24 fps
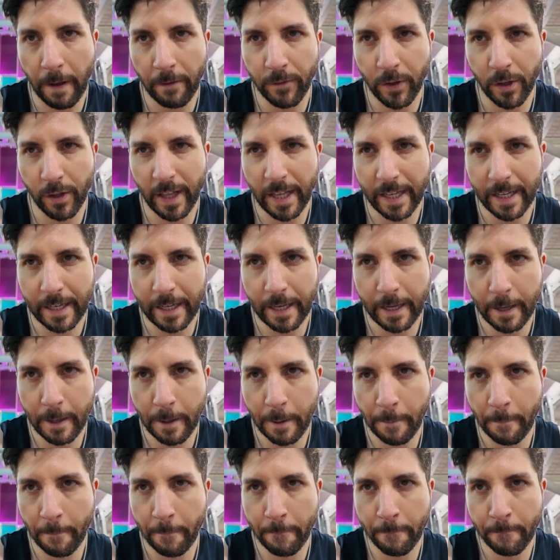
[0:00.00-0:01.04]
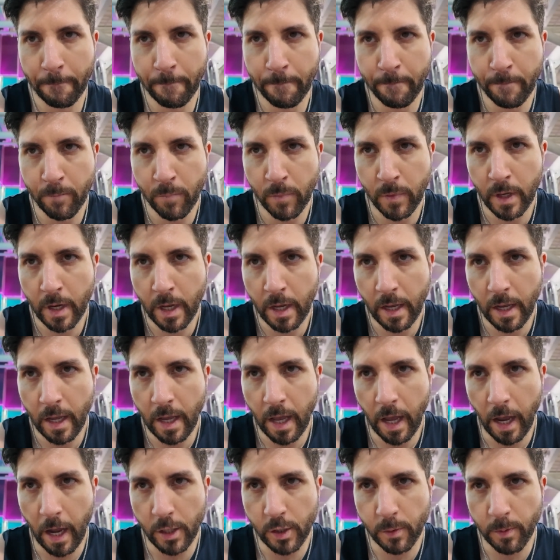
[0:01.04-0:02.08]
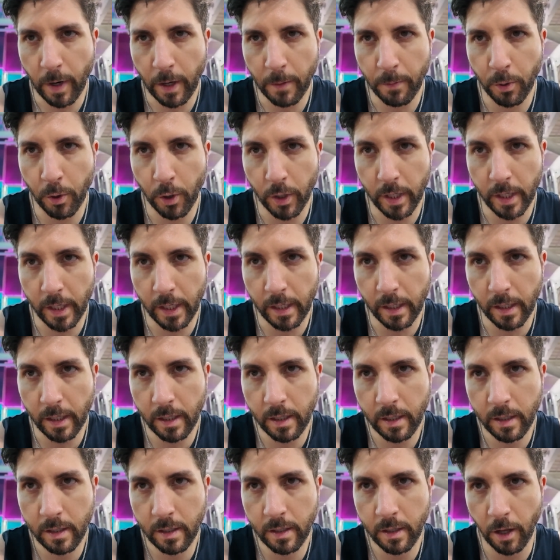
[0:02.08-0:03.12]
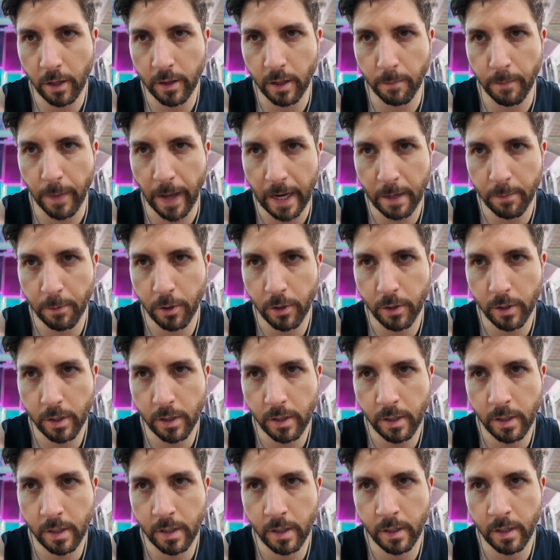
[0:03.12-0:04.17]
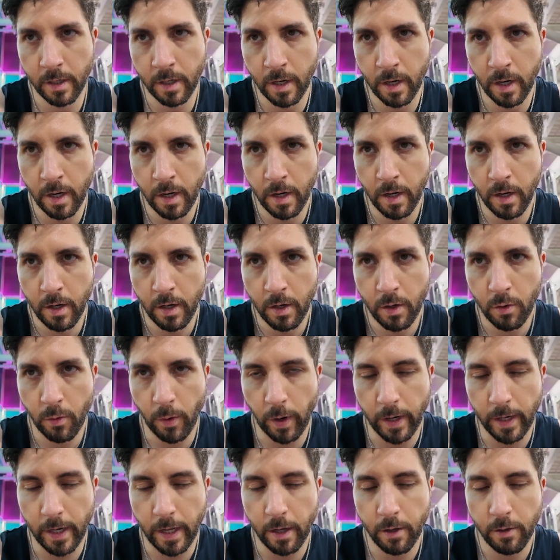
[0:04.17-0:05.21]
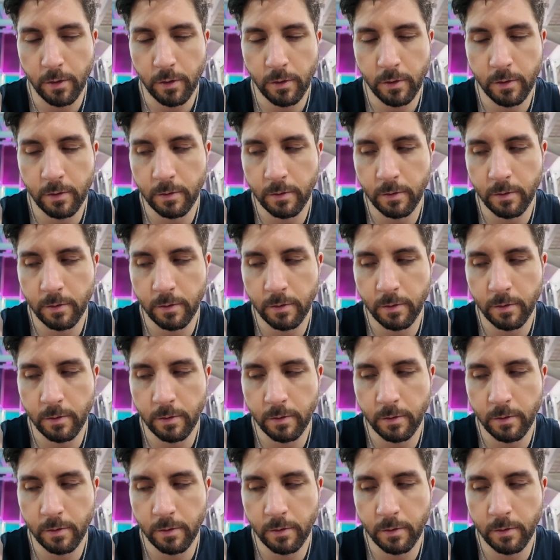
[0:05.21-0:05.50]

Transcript: I feel like I should probably put it on the back burner right now.